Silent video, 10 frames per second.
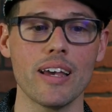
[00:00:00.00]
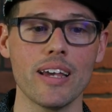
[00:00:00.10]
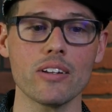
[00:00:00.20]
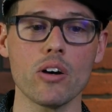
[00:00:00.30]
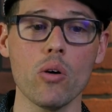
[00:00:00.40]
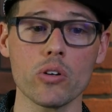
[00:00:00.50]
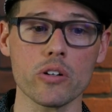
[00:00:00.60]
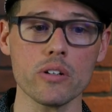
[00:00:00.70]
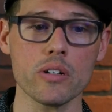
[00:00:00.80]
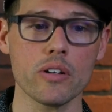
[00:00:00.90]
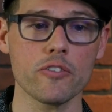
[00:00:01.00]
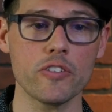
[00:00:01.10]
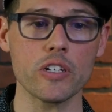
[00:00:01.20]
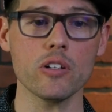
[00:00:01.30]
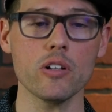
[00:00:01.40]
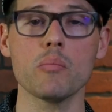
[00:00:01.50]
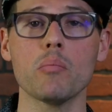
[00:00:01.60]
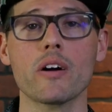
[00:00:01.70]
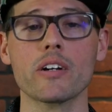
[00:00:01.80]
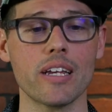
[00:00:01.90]
And owner, Phil,
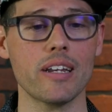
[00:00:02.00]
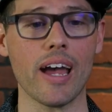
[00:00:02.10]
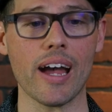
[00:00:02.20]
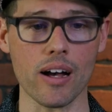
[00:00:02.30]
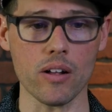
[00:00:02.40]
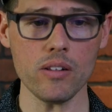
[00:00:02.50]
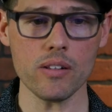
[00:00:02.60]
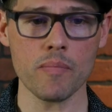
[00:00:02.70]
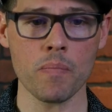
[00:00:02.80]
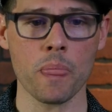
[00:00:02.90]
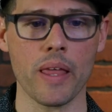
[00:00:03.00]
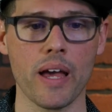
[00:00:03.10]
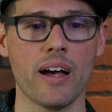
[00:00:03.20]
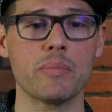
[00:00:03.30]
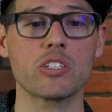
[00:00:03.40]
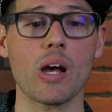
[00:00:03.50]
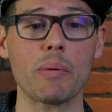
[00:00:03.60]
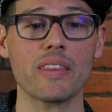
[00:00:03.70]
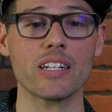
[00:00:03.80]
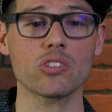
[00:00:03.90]
Mark, and Al. I've been
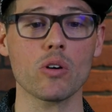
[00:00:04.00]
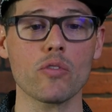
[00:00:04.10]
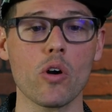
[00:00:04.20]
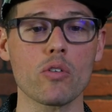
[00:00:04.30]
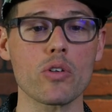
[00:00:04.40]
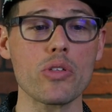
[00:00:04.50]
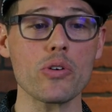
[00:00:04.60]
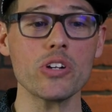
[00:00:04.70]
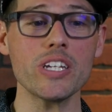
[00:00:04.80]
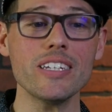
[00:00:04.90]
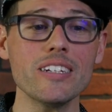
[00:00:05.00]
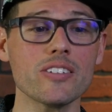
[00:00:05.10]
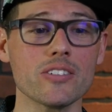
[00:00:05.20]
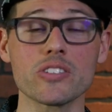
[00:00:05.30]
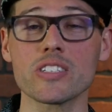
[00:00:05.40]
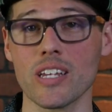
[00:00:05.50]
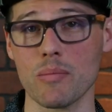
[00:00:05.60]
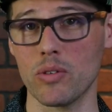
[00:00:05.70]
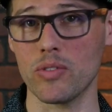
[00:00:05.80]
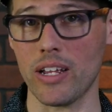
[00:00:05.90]
shopping in that store for over 30 years since I
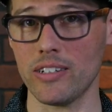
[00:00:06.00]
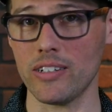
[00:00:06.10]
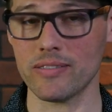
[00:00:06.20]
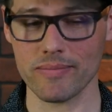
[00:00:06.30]
moved down here.